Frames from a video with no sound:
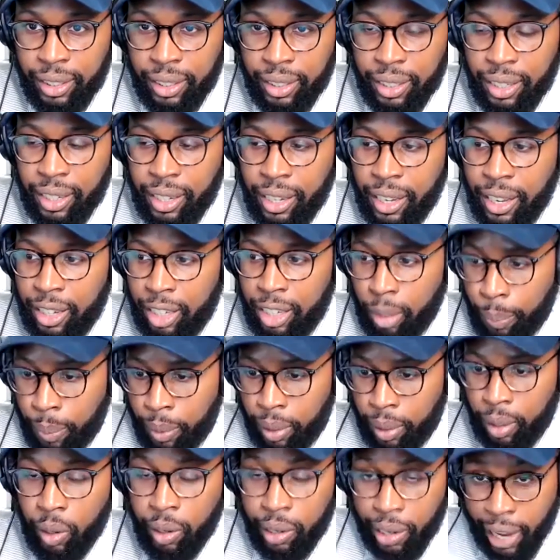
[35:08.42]
off.
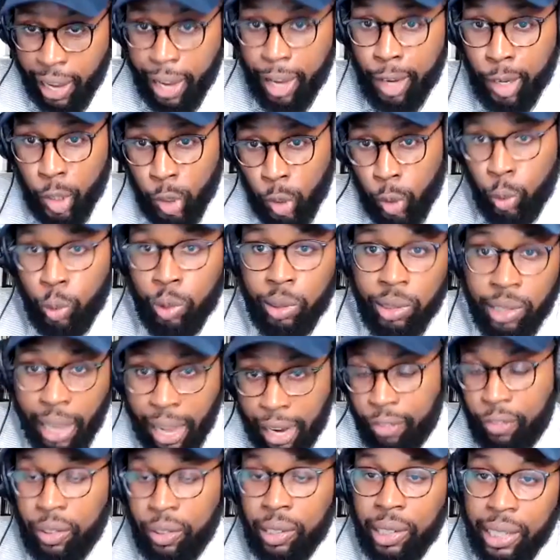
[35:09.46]
And depending on how you
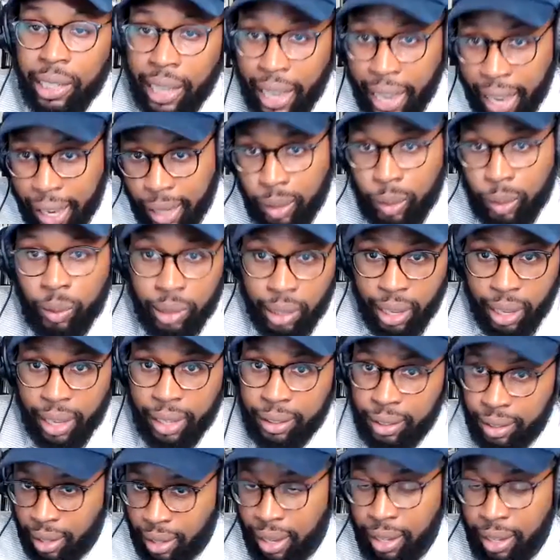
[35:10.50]
tactfully handle
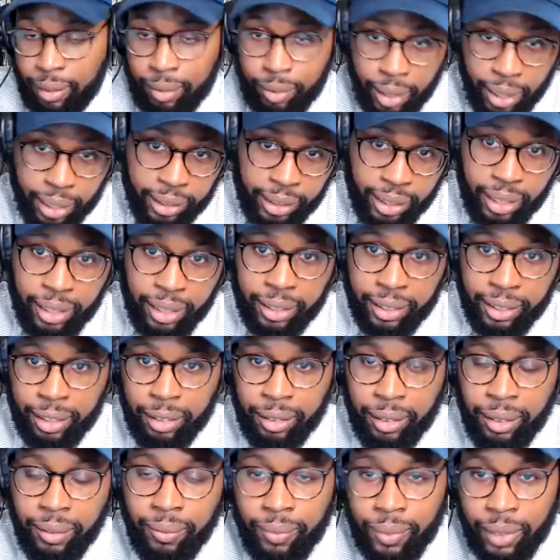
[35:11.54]
that right
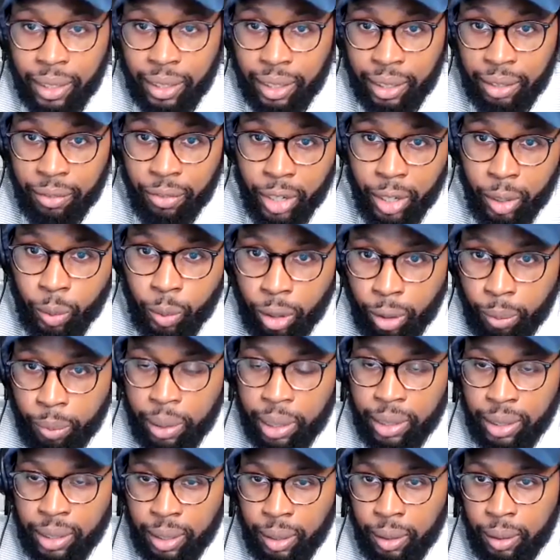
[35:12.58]
there, it could very
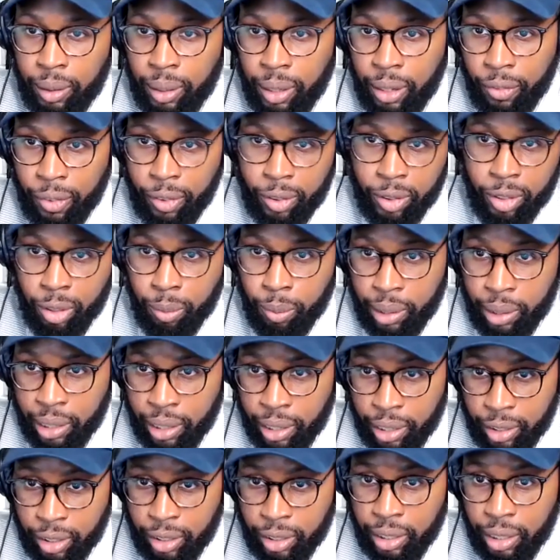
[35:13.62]
well be a turnoff. If
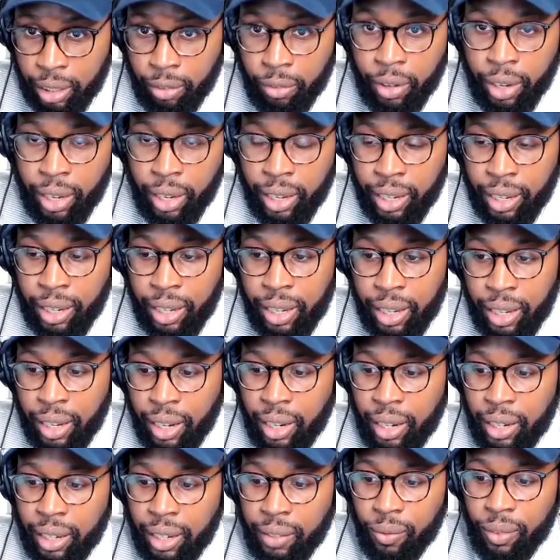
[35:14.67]
somebody doesn't give a
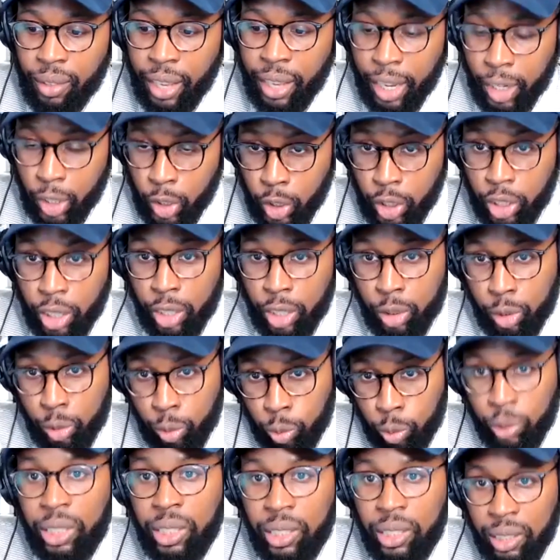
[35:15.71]

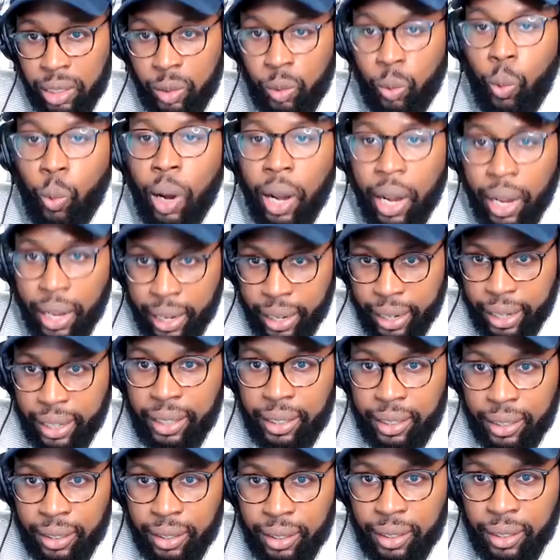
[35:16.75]
just reason
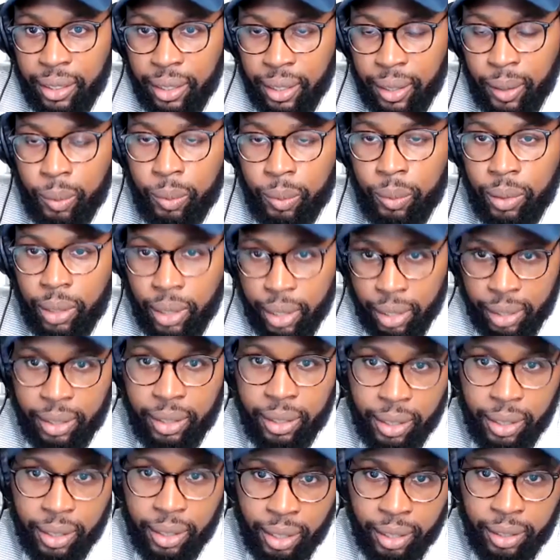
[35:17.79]
why,
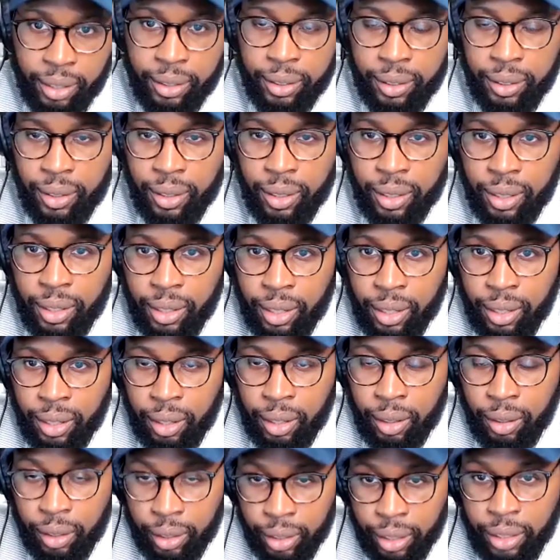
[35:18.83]
they're
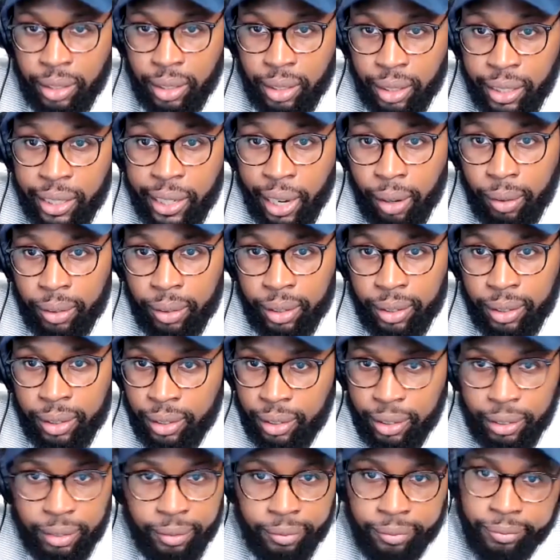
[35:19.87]
looking to
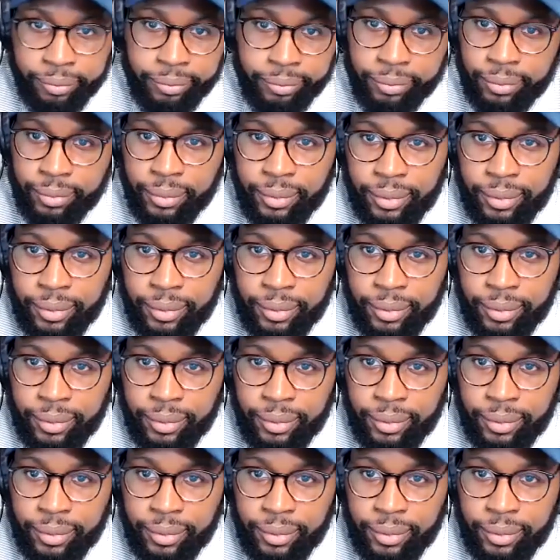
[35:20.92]
counter, then,